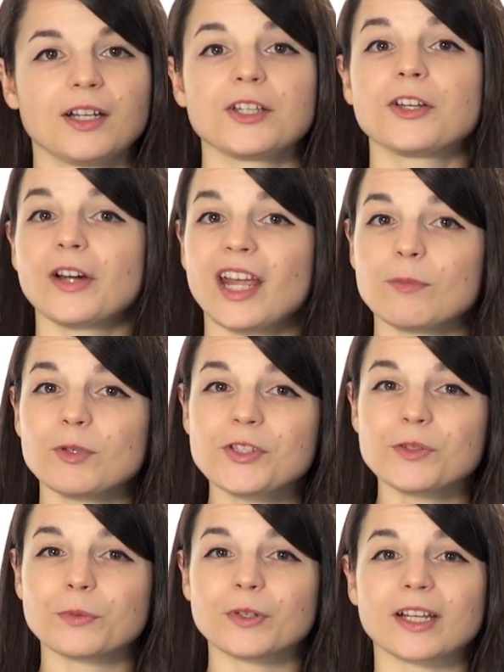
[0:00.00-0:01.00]
You're able
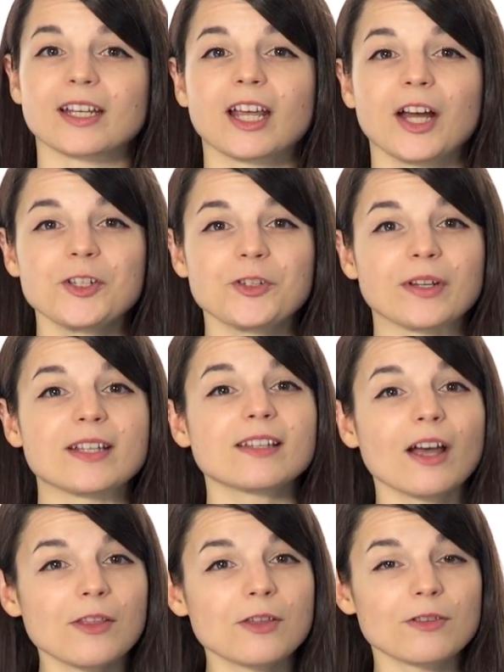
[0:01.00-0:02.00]
to work in countries
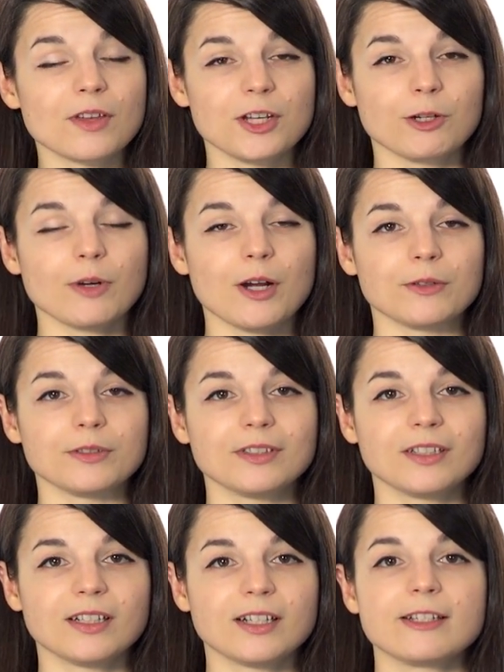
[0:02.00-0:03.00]
other than your own.
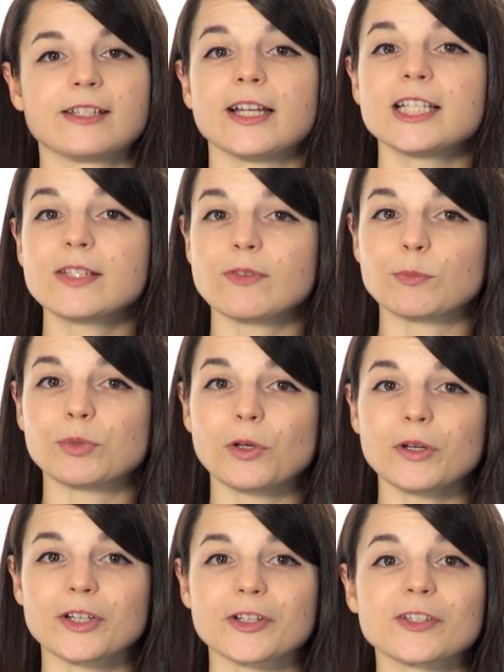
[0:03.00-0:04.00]
Tons of
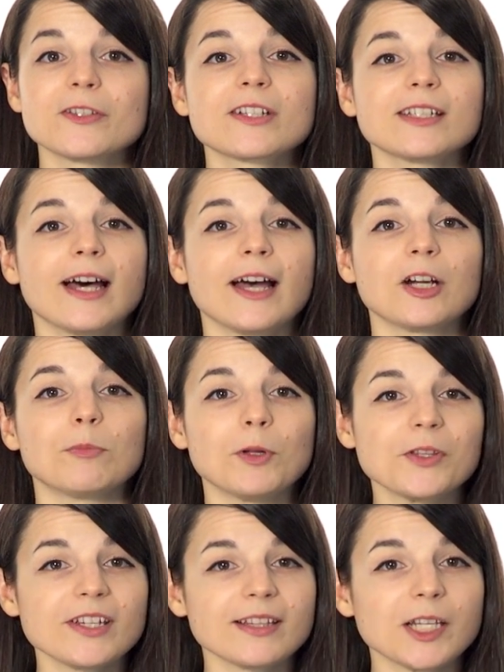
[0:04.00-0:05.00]
employers look to hire
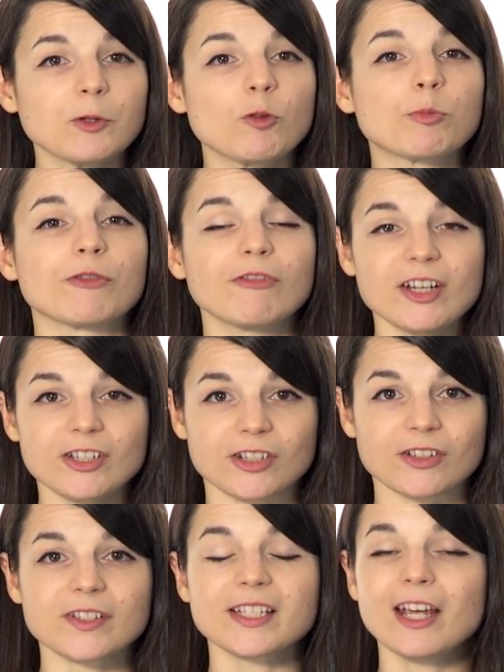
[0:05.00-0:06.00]
multilingual
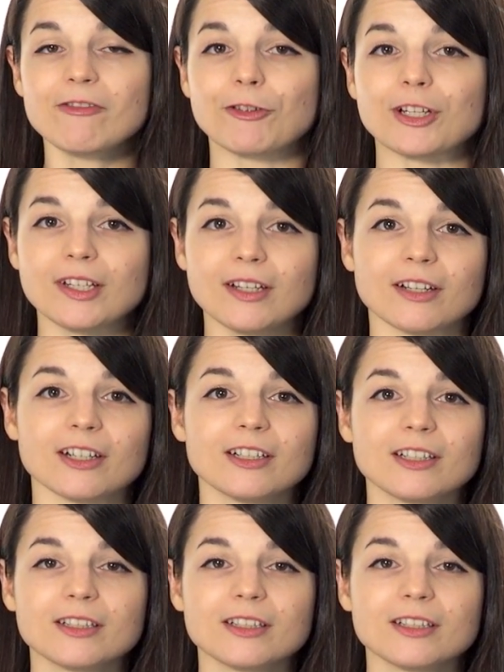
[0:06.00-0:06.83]
professionals every year.